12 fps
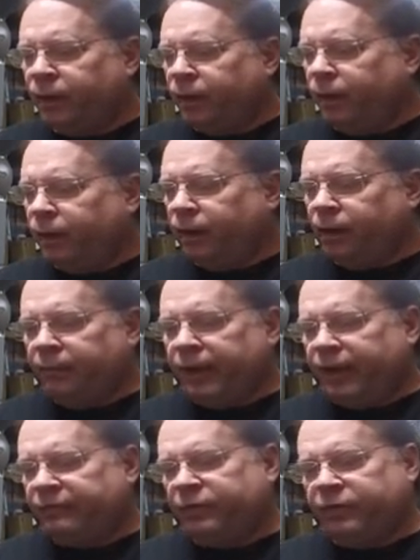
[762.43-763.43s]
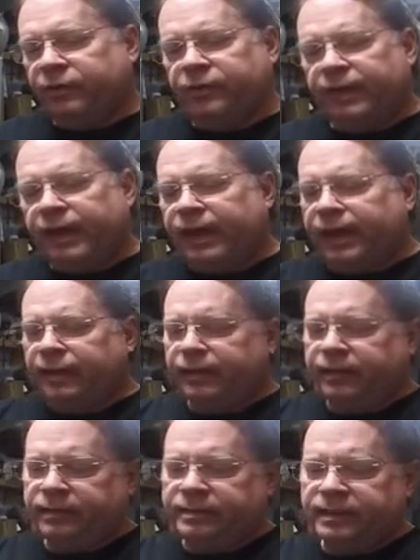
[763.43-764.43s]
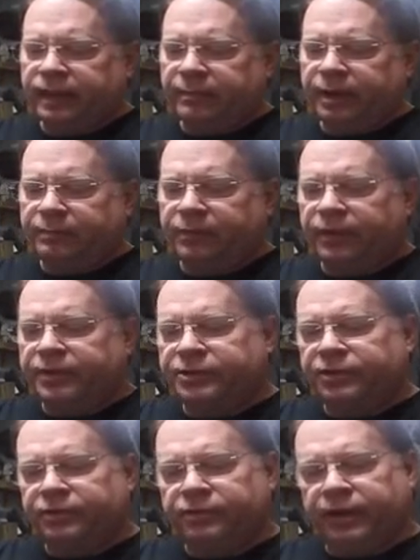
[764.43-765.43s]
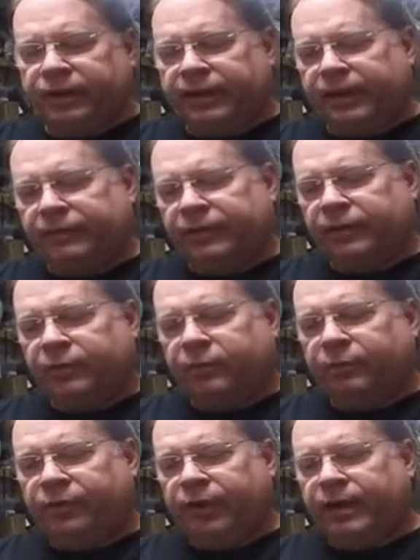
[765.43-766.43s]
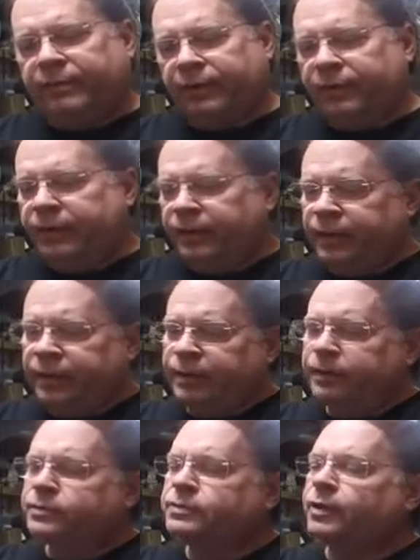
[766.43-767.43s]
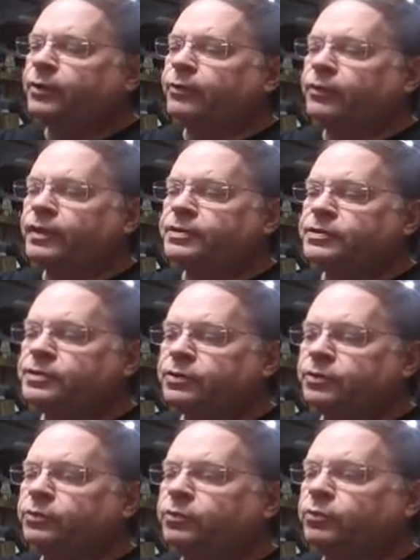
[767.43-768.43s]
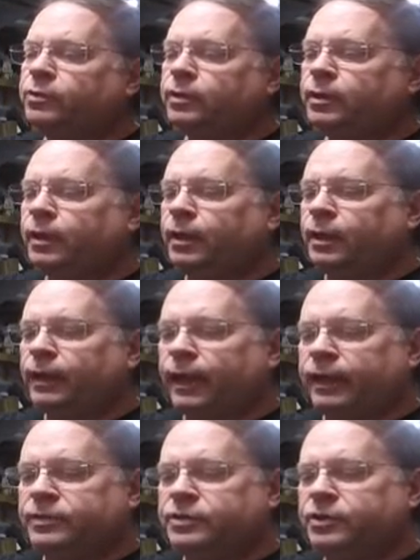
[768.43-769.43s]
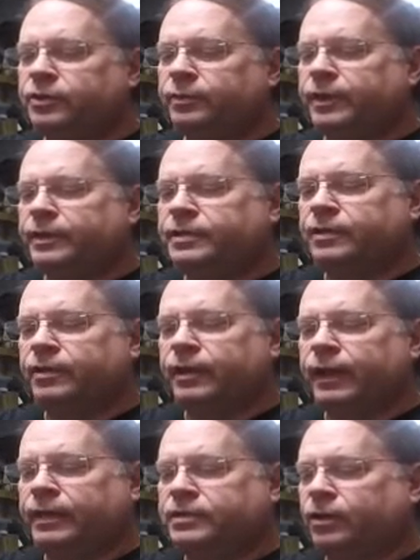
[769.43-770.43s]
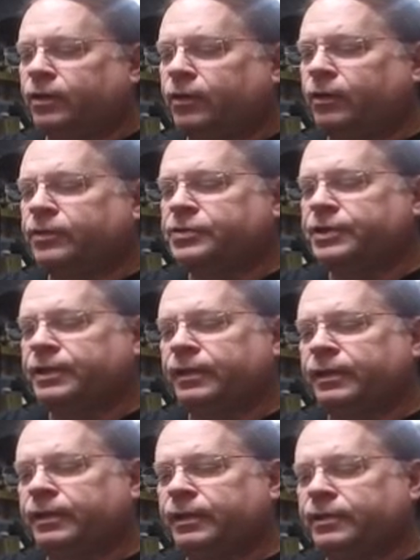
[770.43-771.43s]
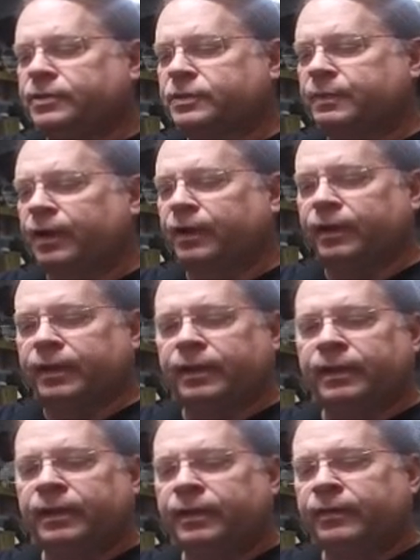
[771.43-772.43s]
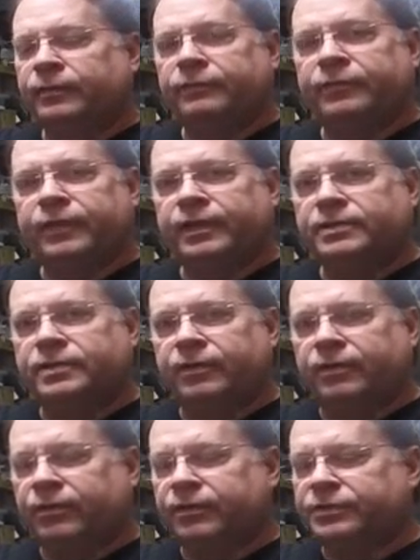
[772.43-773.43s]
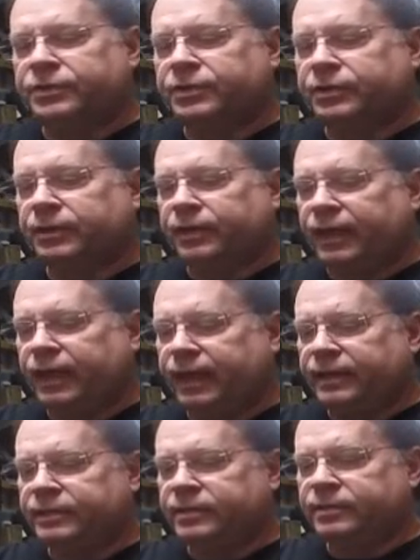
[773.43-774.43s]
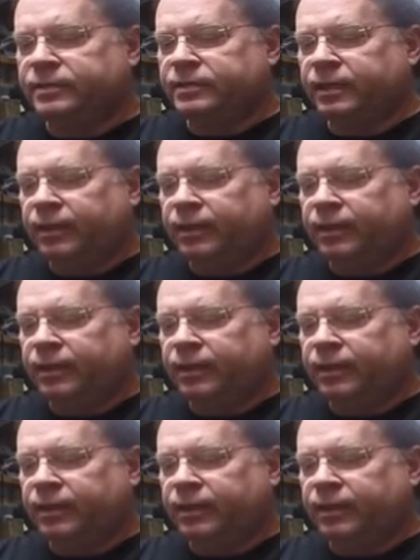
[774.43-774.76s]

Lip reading: After you do that, in the same operation, you knock out the old primer. So this tool has 2 ends on it. It has a large end and a small end. For these large cases,